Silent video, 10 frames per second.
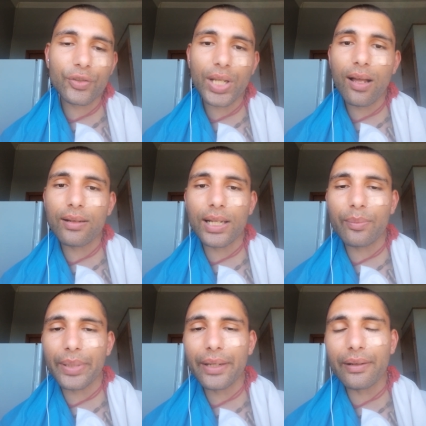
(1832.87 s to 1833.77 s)
child and
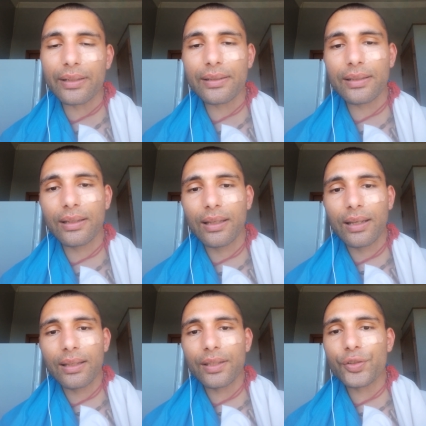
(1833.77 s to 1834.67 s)
a parent,
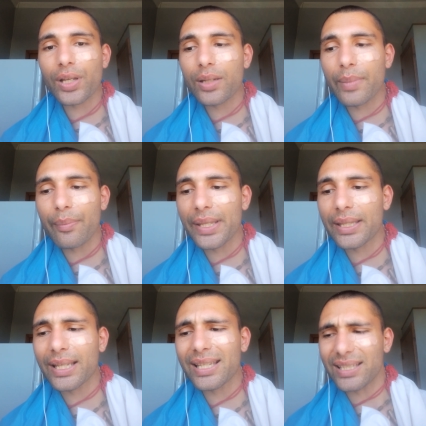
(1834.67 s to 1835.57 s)
the child might be
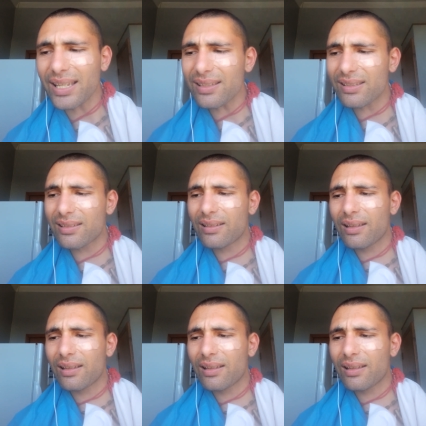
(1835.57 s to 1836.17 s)
thinking, yes,